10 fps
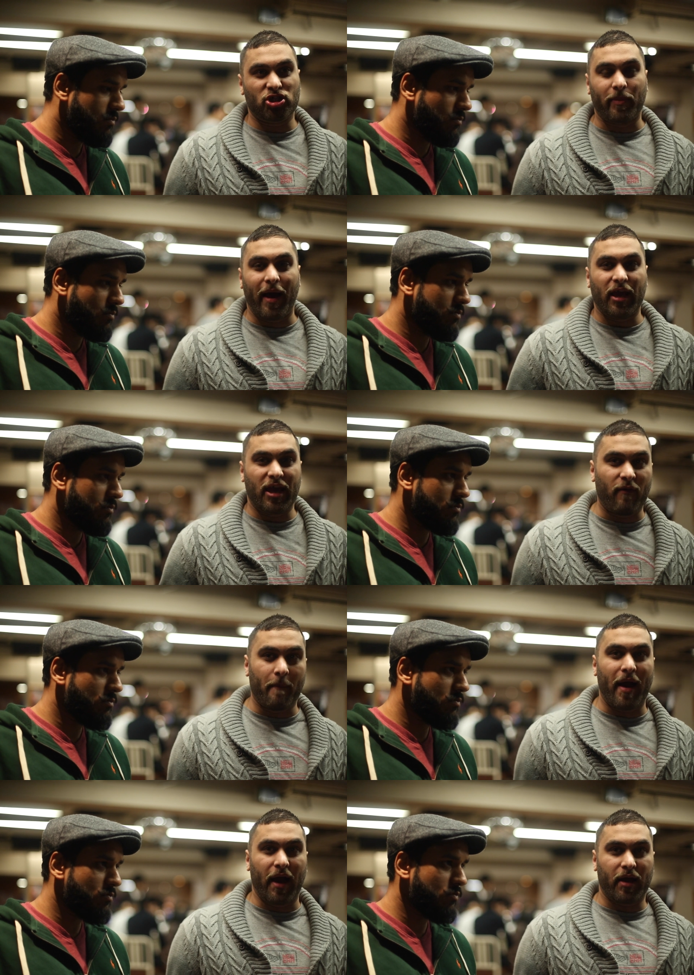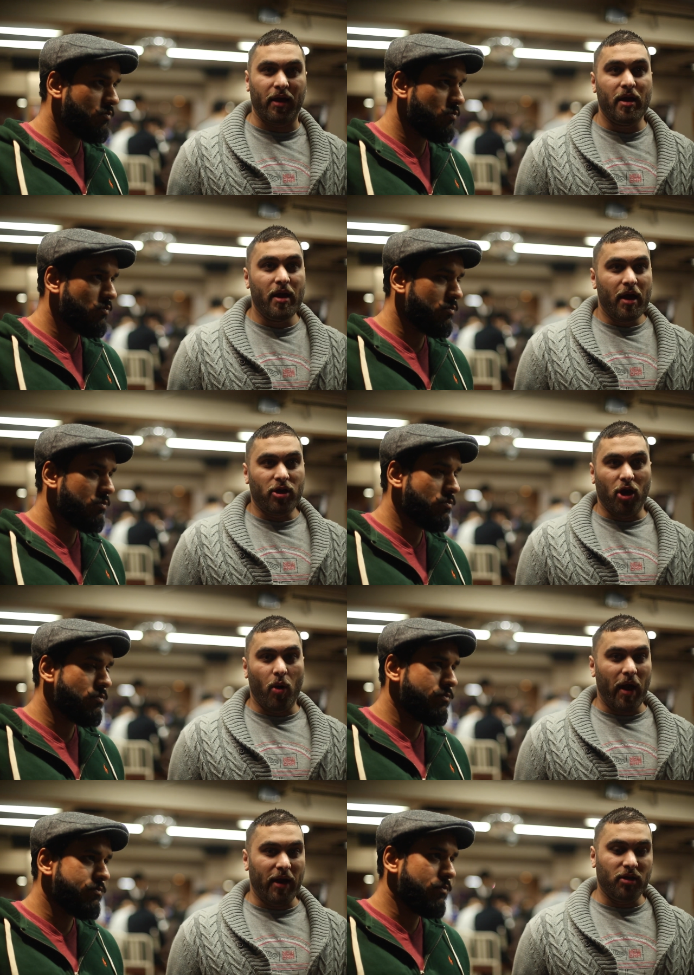Speaker 1: just about giving back, you
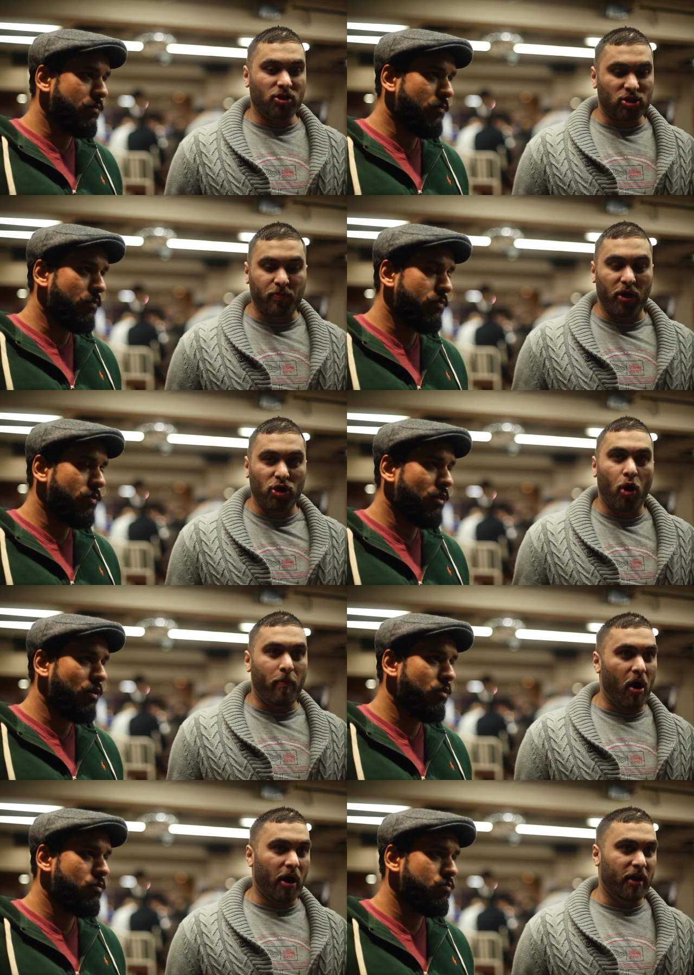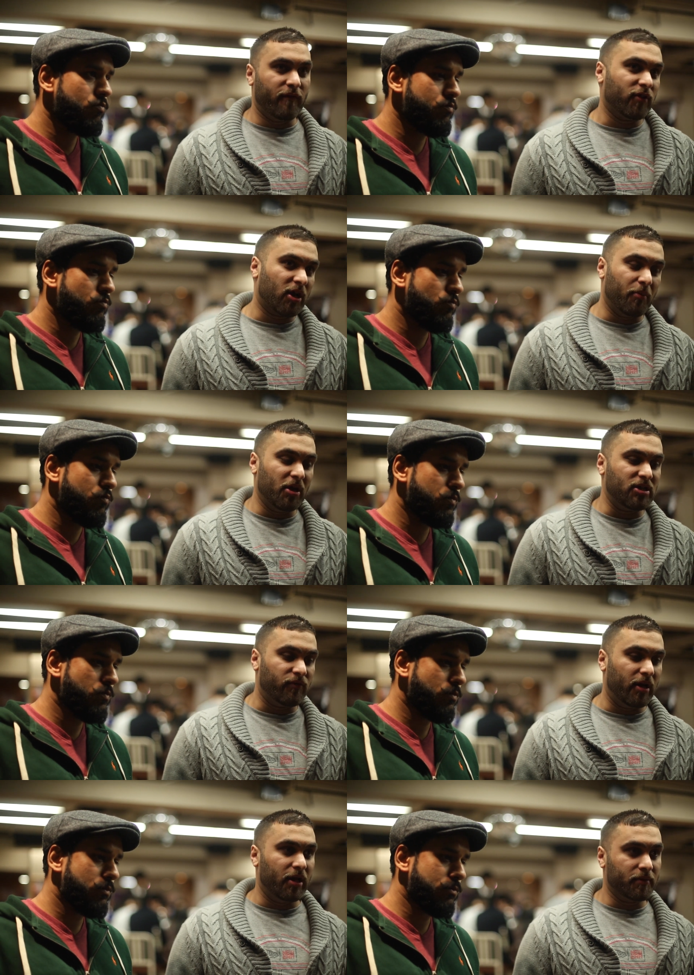know, and just putting your part in for the community,
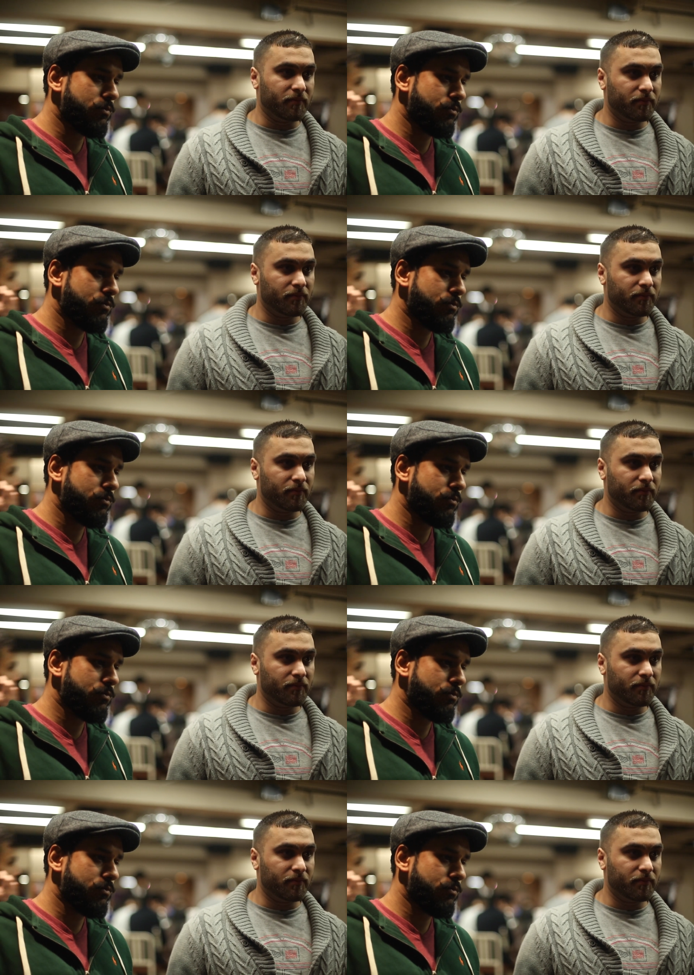really.